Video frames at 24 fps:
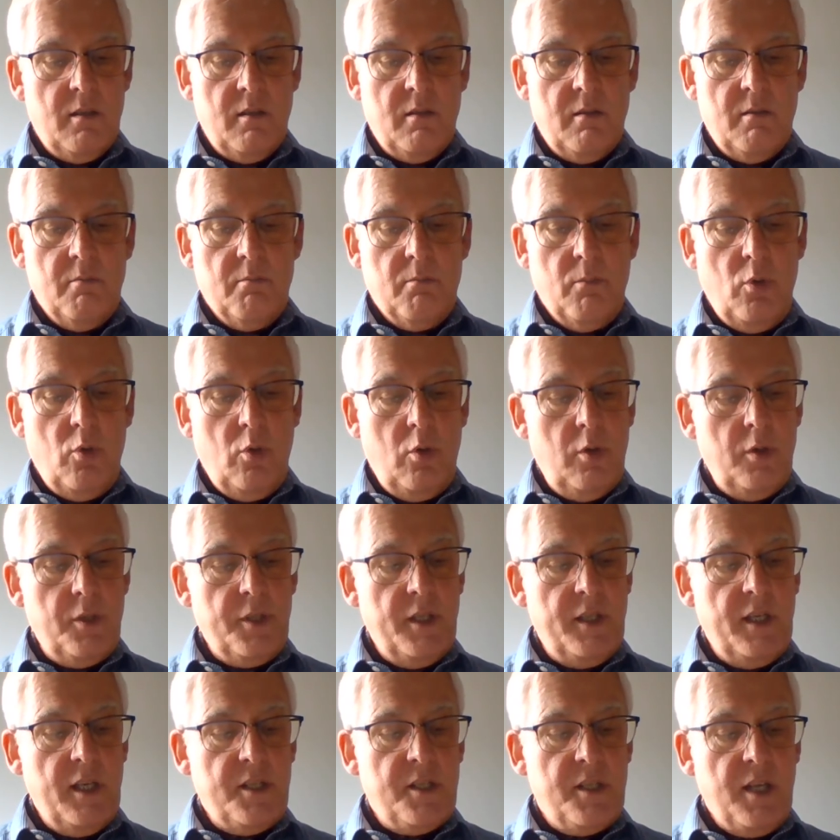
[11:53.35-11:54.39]
More
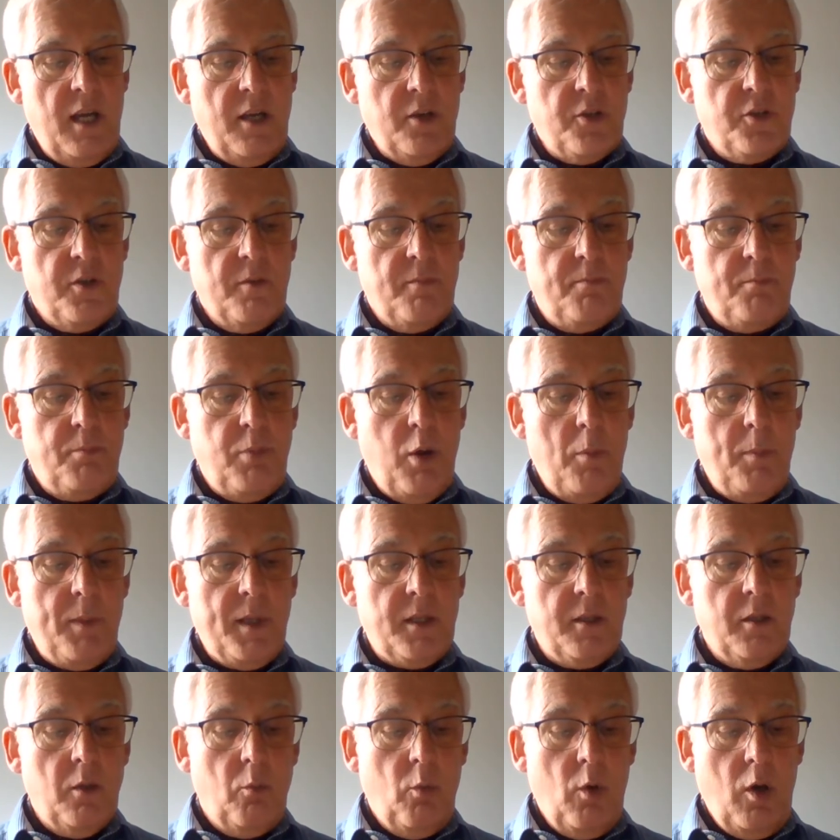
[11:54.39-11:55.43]
than a touch of popping
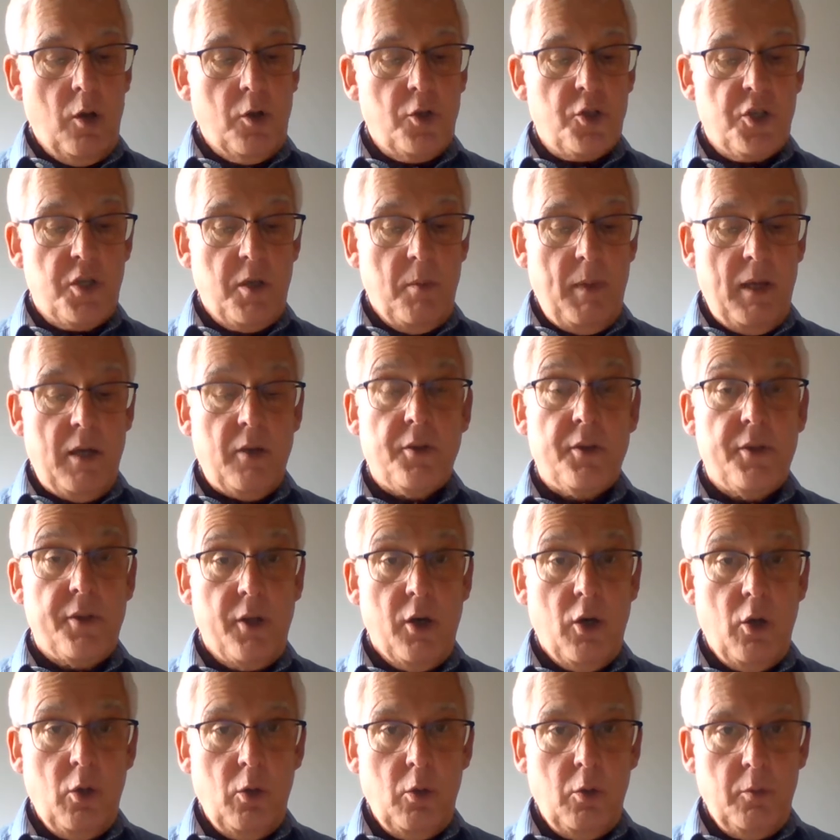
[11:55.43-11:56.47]
the watch about the
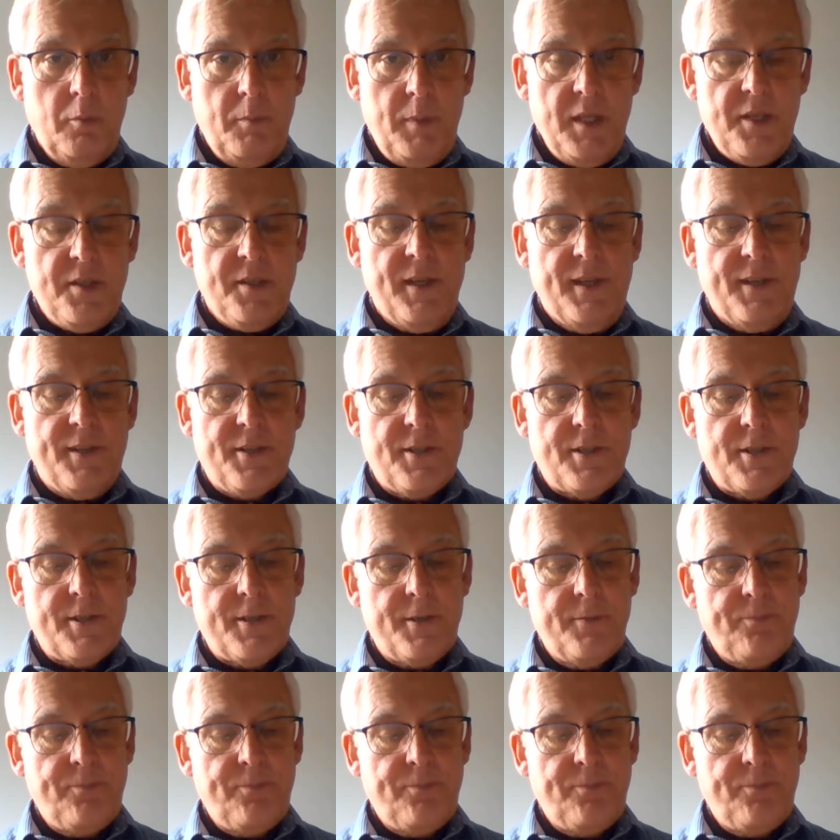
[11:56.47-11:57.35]
whole business.